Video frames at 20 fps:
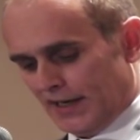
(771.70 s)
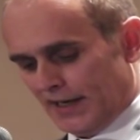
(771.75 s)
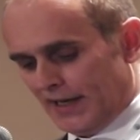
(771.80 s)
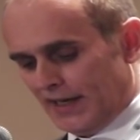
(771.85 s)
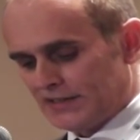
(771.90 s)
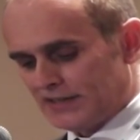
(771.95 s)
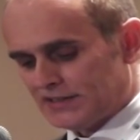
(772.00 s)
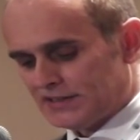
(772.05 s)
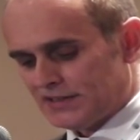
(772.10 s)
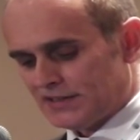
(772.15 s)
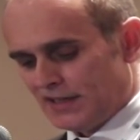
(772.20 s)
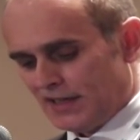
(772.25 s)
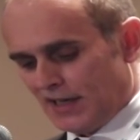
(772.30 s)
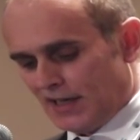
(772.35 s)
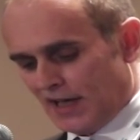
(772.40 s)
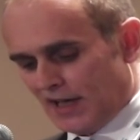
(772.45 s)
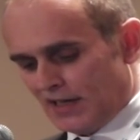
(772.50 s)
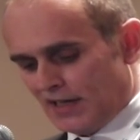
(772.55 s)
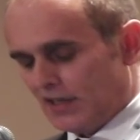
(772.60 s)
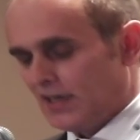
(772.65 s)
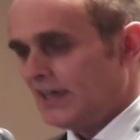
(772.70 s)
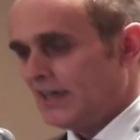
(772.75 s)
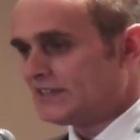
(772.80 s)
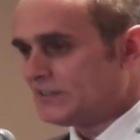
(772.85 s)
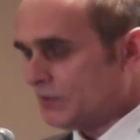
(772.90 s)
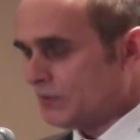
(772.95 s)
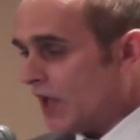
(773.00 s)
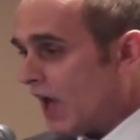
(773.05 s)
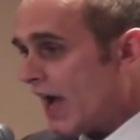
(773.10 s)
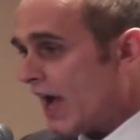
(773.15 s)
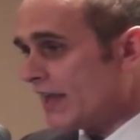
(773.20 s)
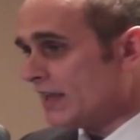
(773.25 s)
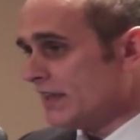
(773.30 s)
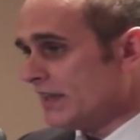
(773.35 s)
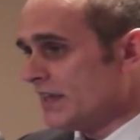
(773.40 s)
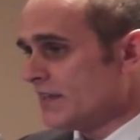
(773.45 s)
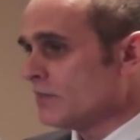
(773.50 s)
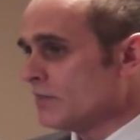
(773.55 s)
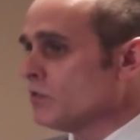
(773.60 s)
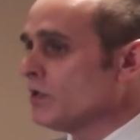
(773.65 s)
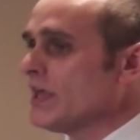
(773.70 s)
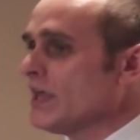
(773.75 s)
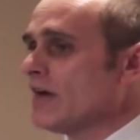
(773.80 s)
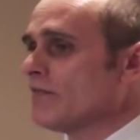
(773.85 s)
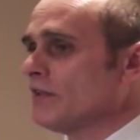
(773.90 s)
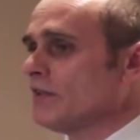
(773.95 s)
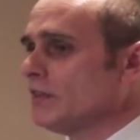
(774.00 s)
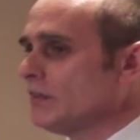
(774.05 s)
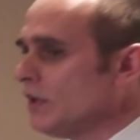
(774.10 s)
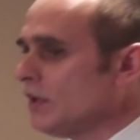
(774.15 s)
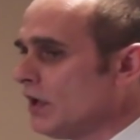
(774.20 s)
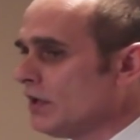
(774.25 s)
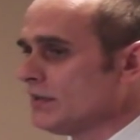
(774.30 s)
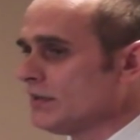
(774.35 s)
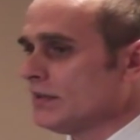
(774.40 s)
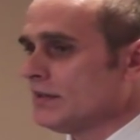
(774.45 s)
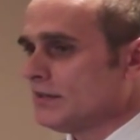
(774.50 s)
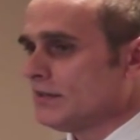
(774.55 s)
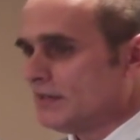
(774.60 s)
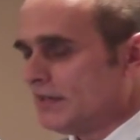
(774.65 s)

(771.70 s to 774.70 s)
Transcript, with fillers: It's, it's likely that we'll have a lot,